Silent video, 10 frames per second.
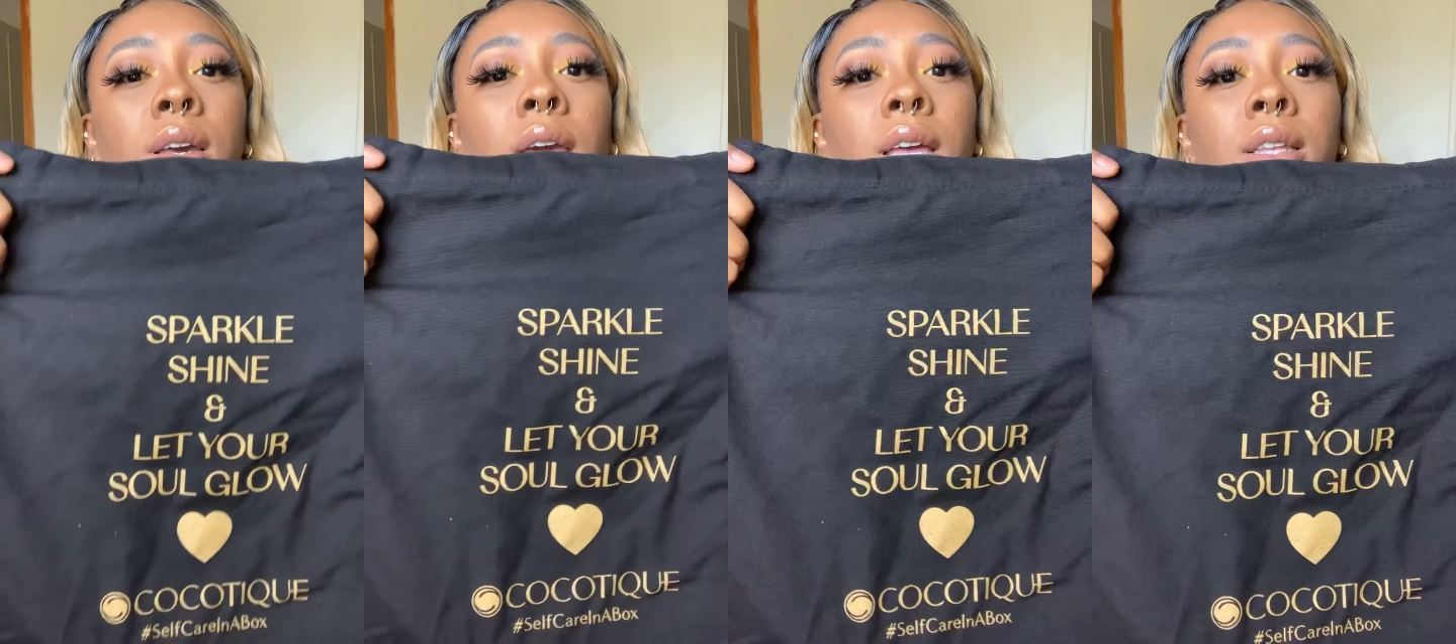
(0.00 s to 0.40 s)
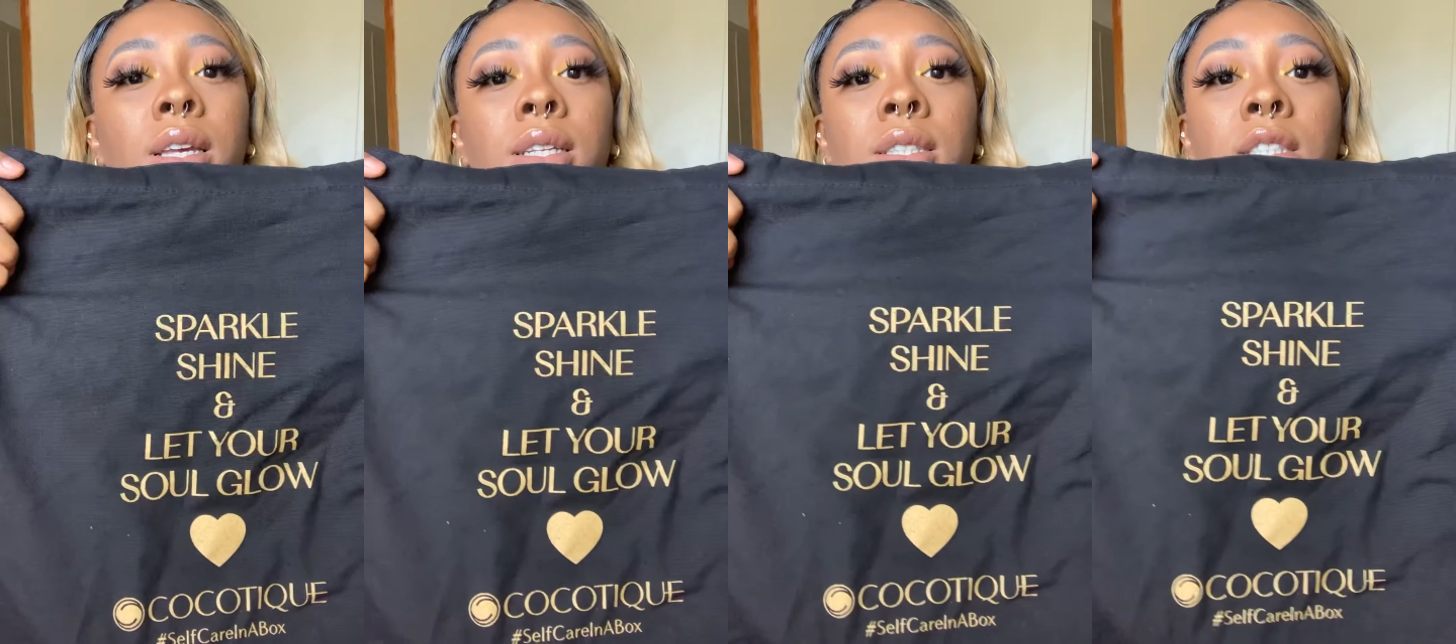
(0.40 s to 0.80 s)
and
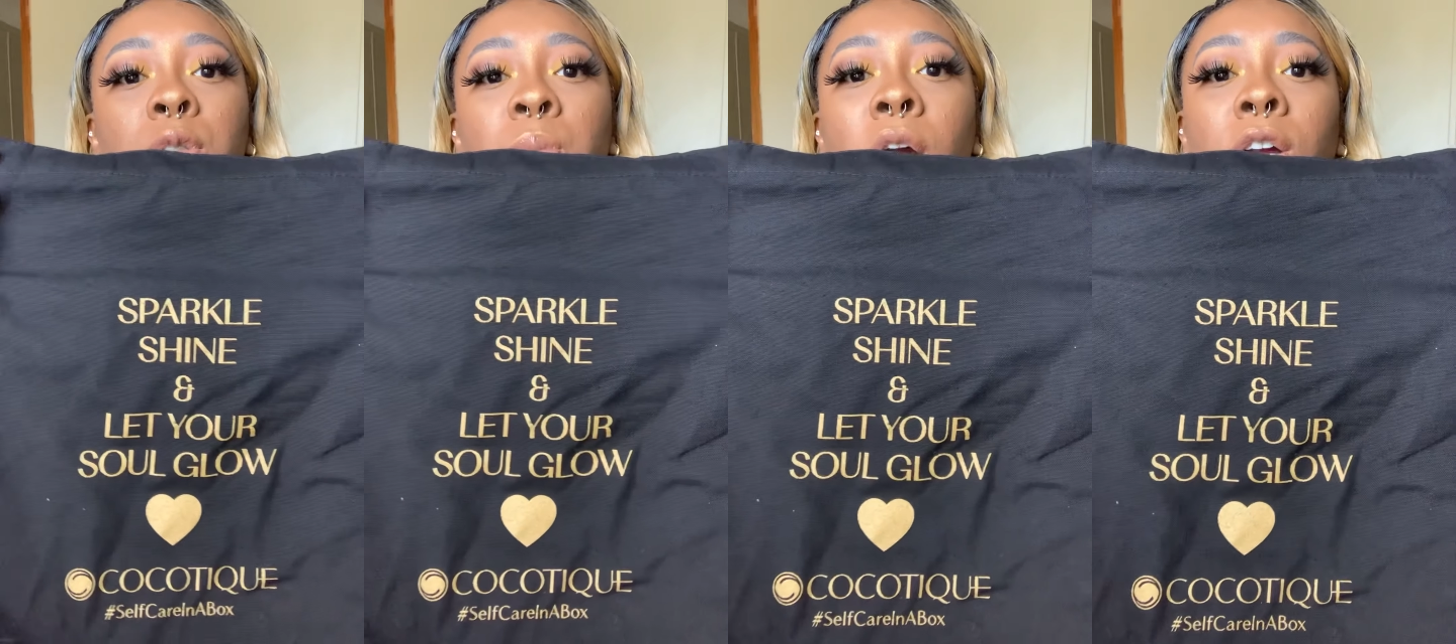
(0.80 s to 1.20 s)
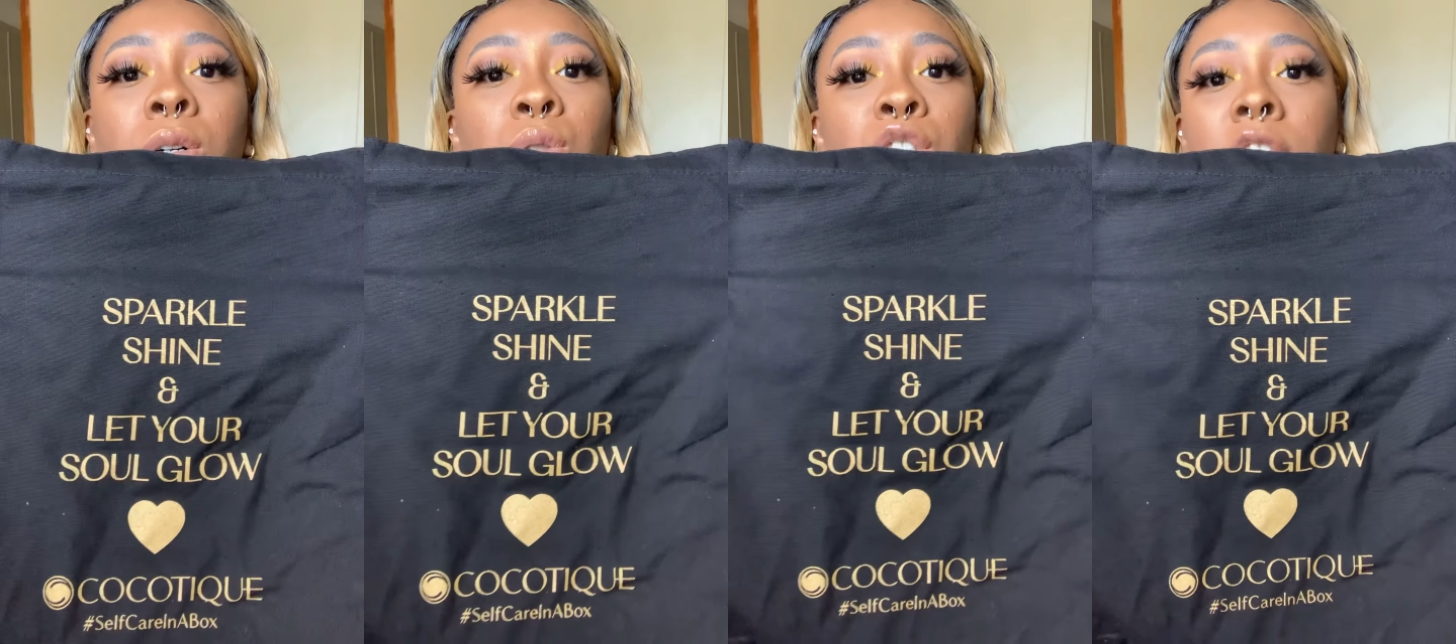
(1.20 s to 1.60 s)
it's
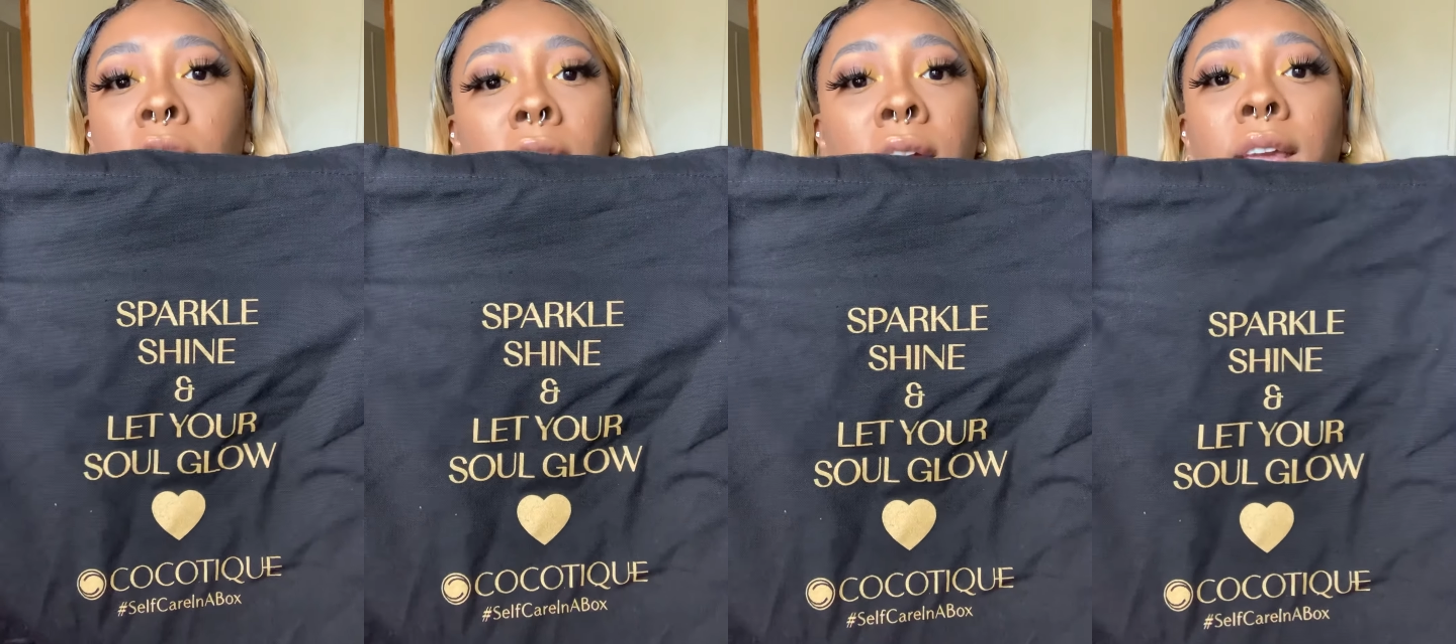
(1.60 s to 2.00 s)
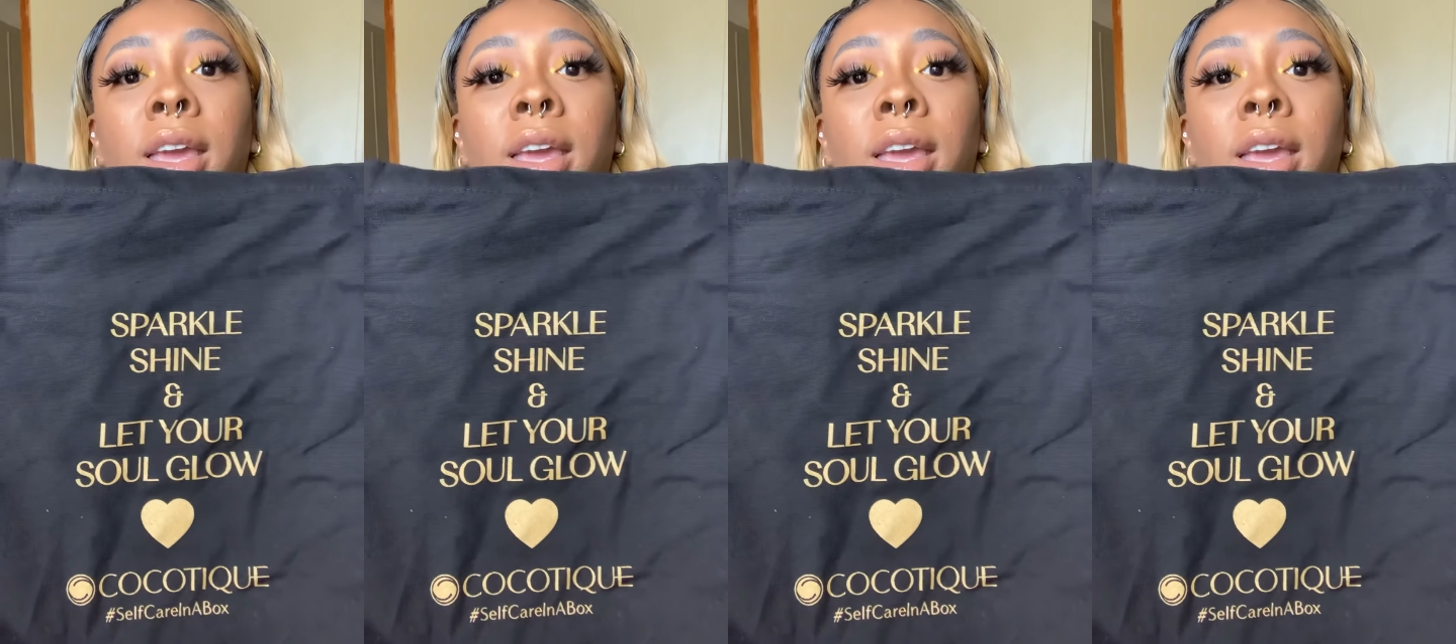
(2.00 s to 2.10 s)
sparkle, shine,